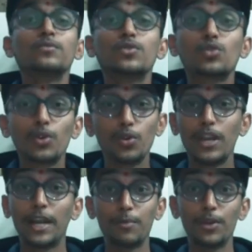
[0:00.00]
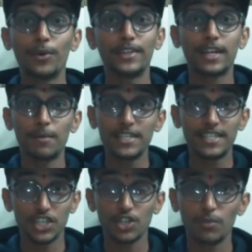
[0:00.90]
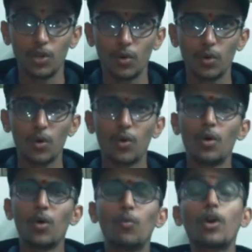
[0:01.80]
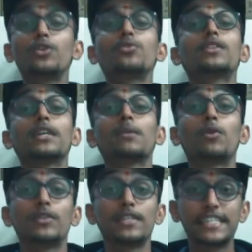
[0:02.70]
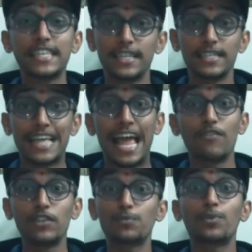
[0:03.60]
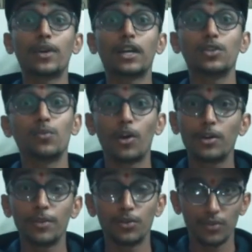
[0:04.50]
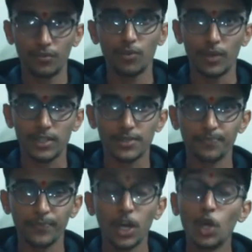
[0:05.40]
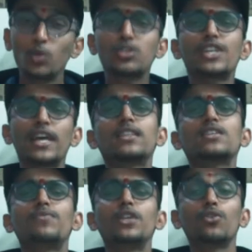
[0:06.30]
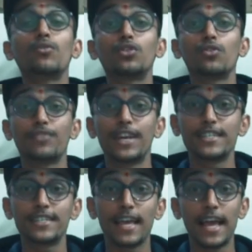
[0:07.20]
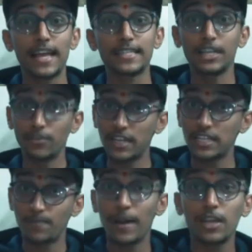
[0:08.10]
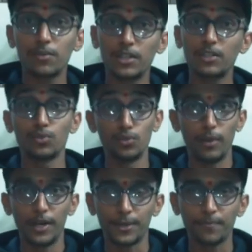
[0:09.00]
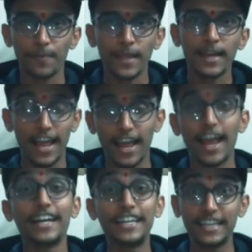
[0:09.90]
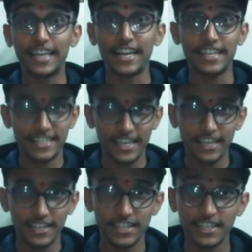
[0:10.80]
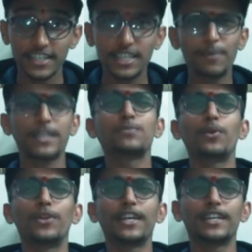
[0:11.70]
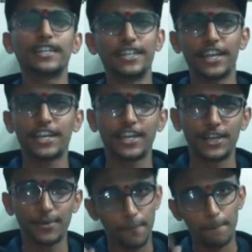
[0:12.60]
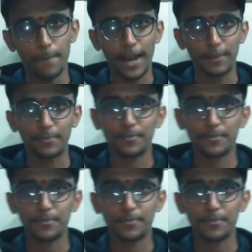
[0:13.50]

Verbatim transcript: So do let me know in the comment section below what do you think about this series and which product you want me to review next. Do share this video with your friends as it will inspire me to do better. Until then, Insanians, keep exploring, take care, bye.